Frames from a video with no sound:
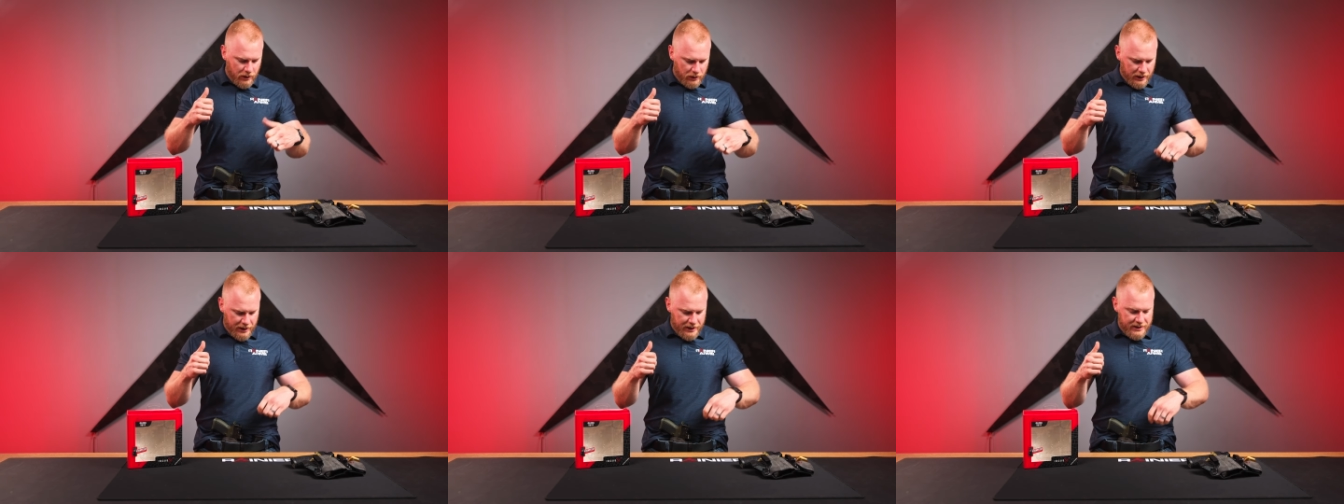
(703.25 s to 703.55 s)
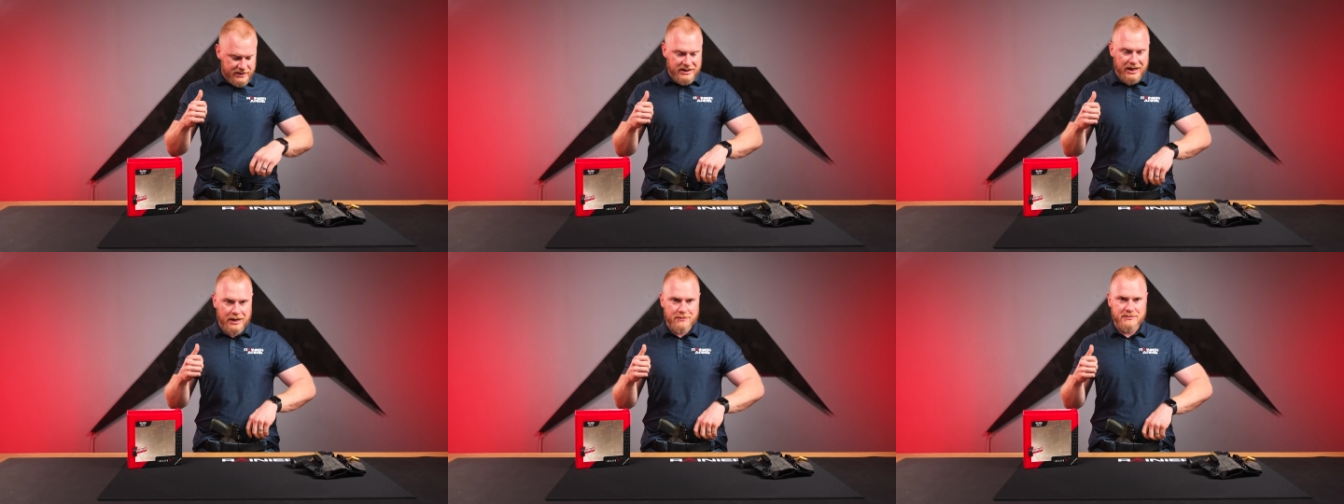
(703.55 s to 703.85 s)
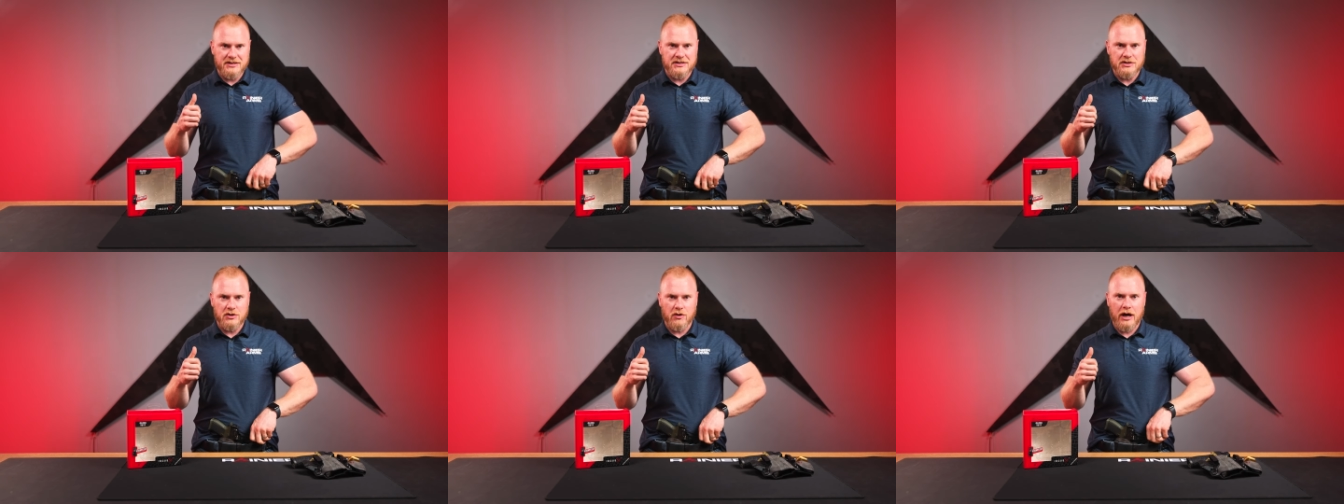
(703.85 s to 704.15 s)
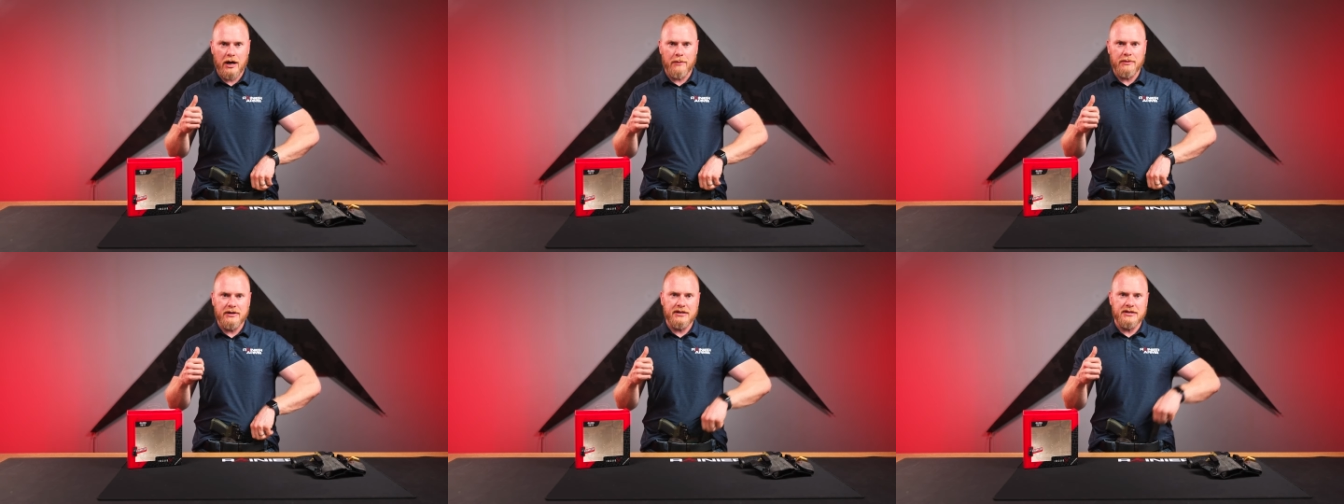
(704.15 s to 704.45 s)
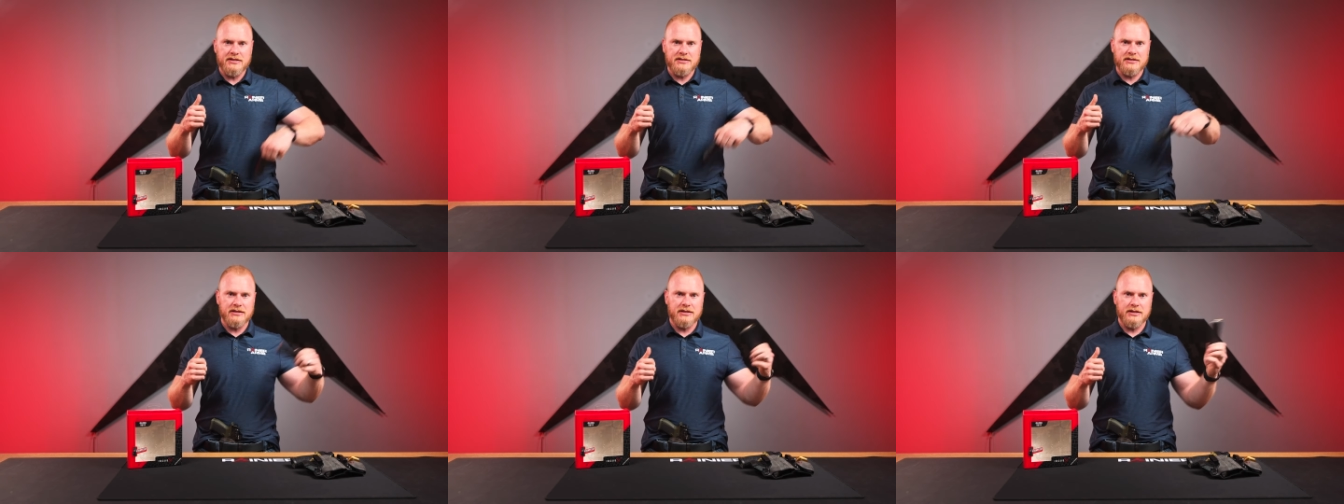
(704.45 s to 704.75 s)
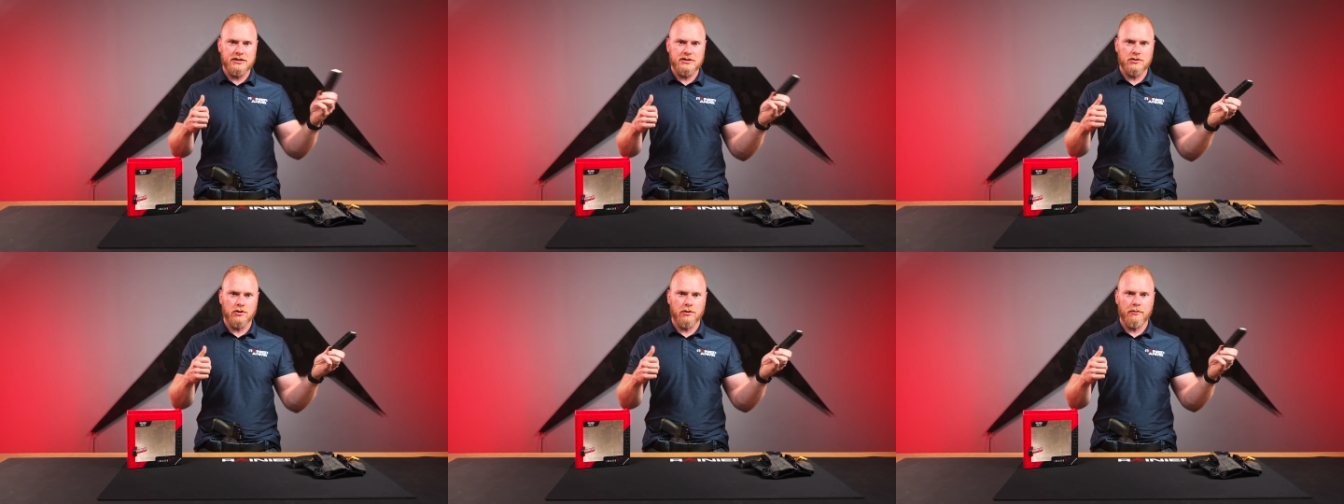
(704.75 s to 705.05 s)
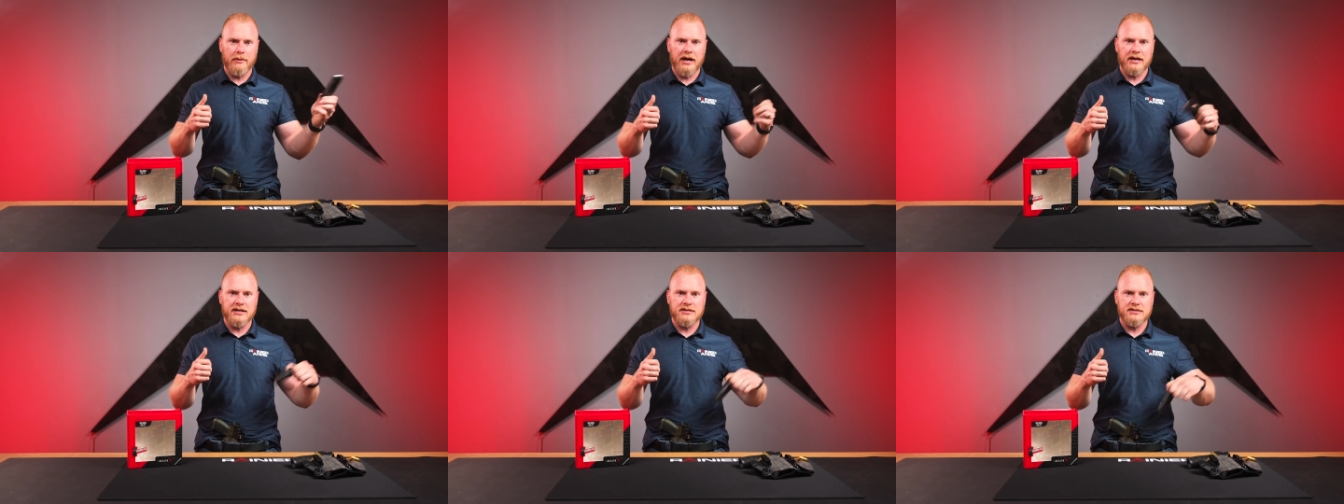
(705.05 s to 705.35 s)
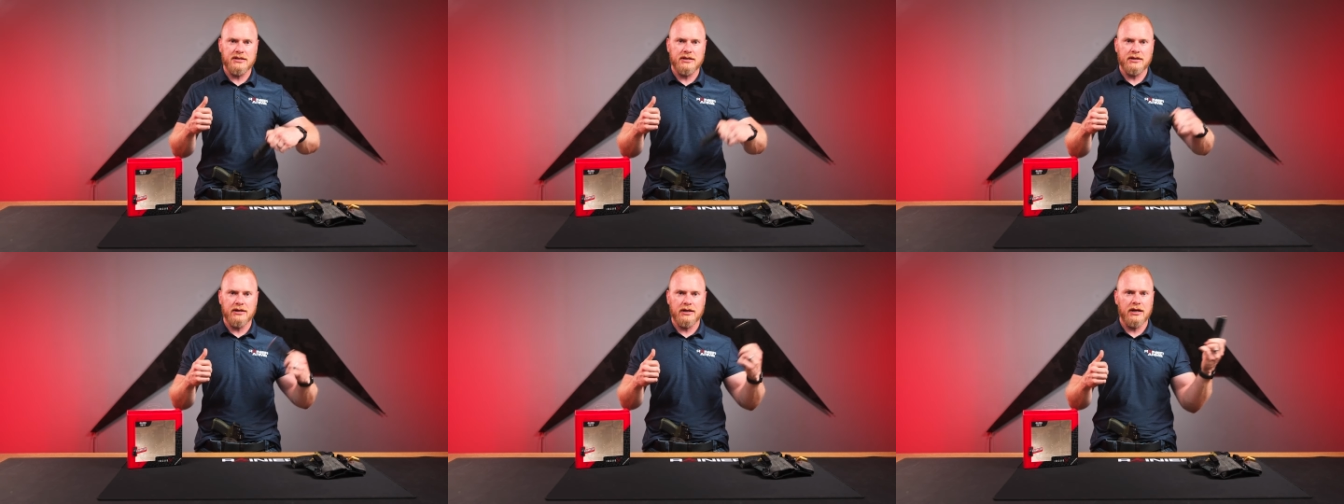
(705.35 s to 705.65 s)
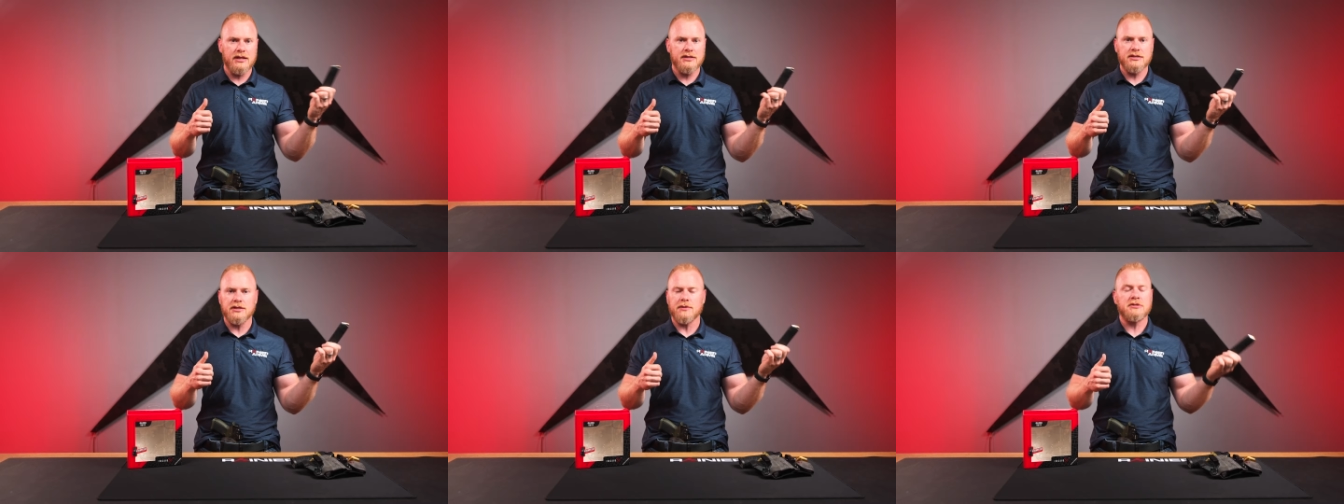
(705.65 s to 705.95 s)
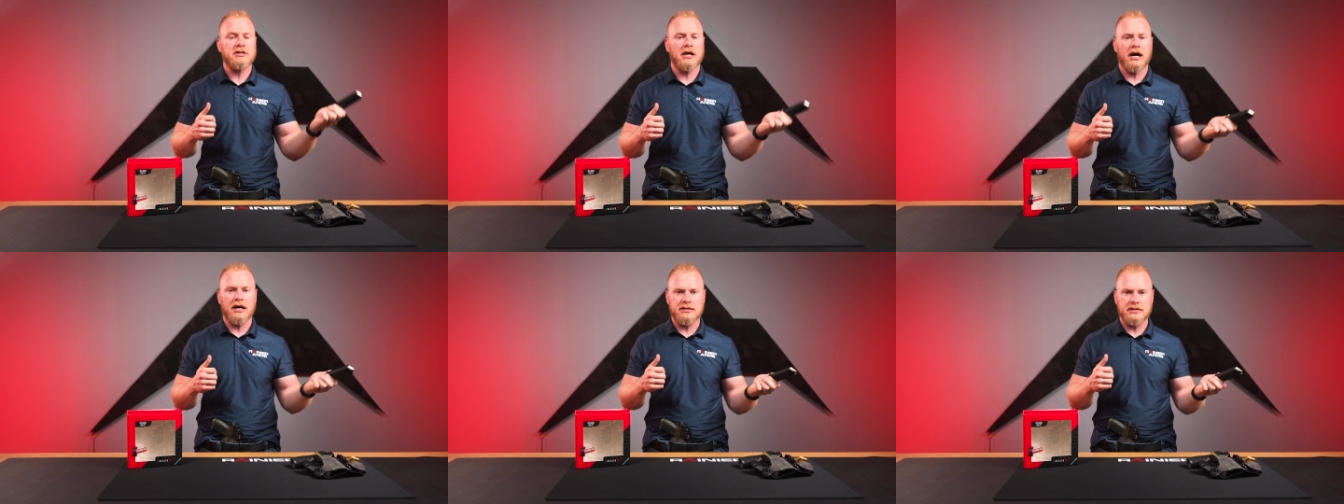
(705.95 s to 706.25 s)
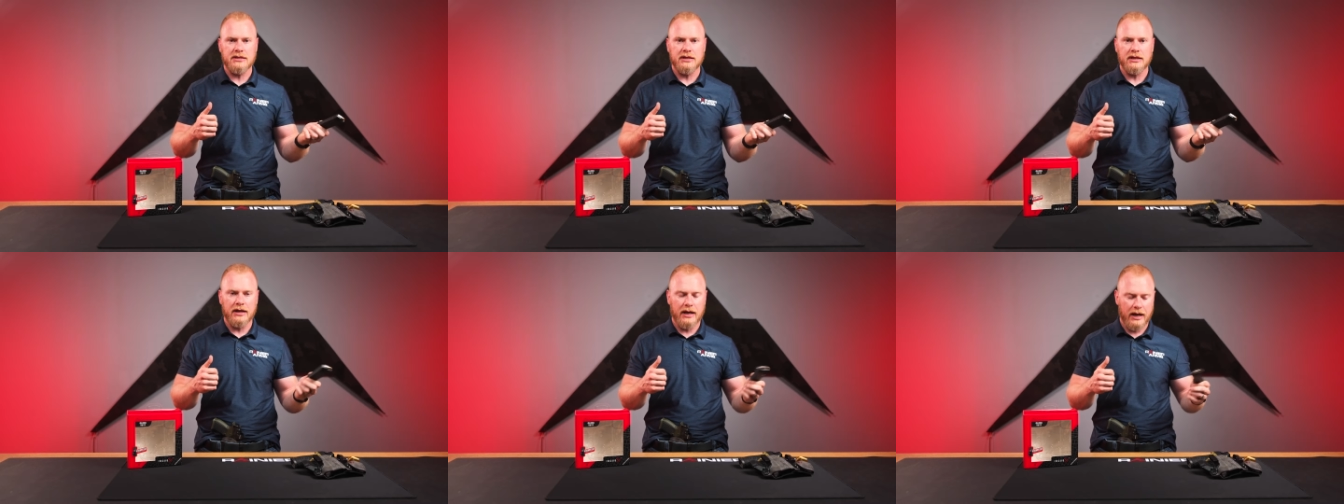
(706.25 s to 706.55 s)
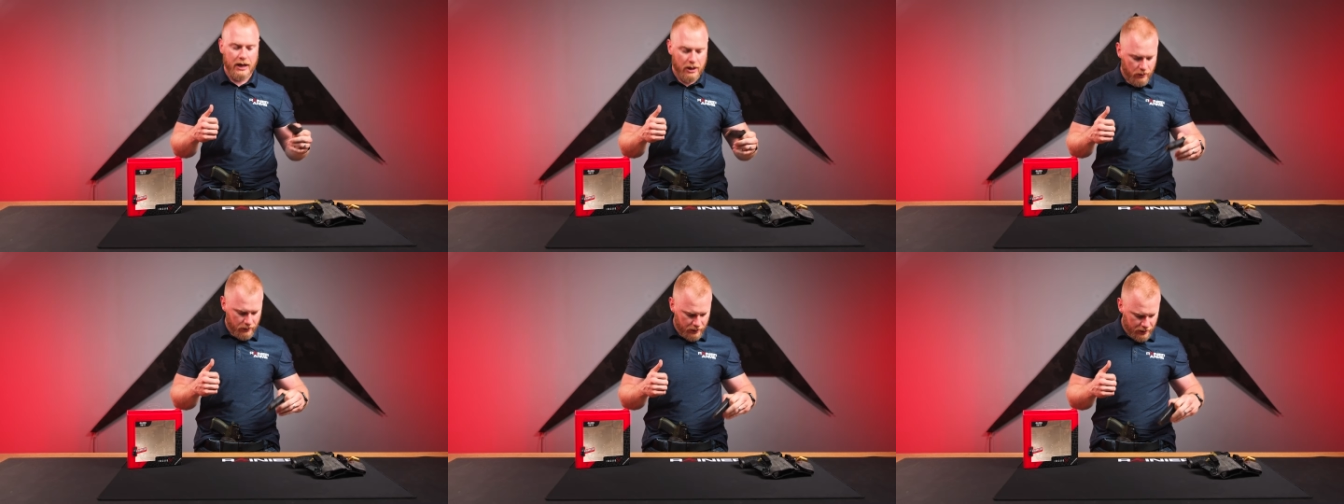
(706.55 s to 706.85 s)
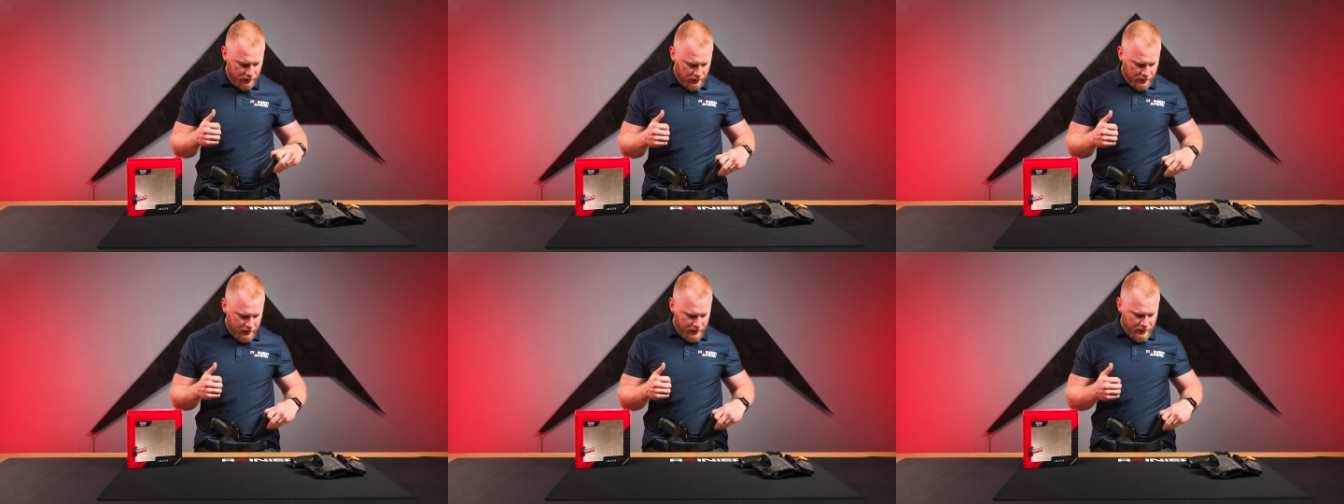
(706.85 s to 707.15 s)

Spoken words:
a lot of times it's grabbing this additional magazine and ends up tossing it out,